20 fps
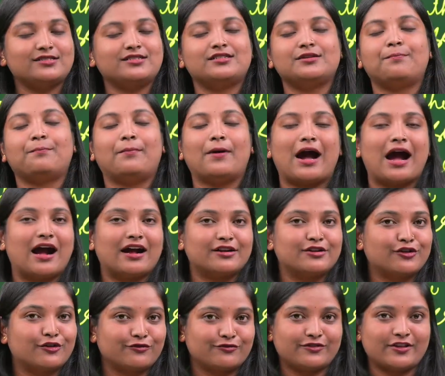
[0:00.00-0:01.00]
part of
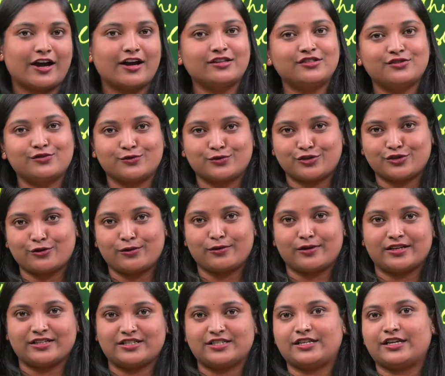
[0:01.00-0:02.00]
the
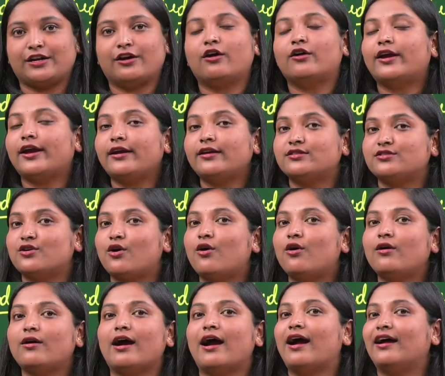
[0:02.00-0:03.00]
sociology. Okay, so
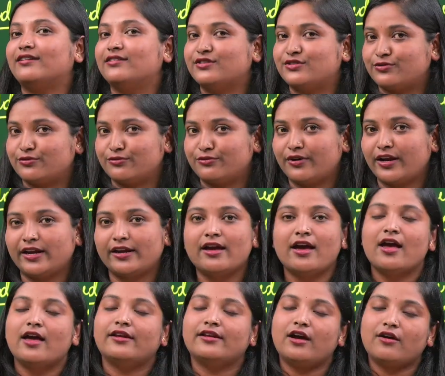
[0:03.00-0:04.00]
understood, right? Now
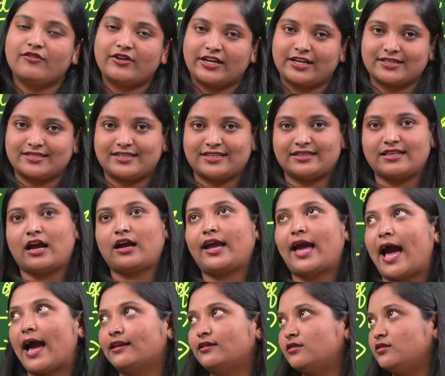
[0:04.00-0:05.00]
we can see the
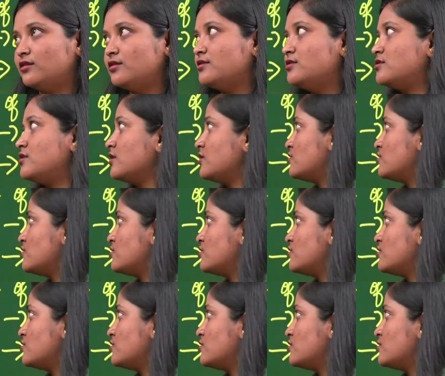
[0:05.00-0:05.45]
characteristics of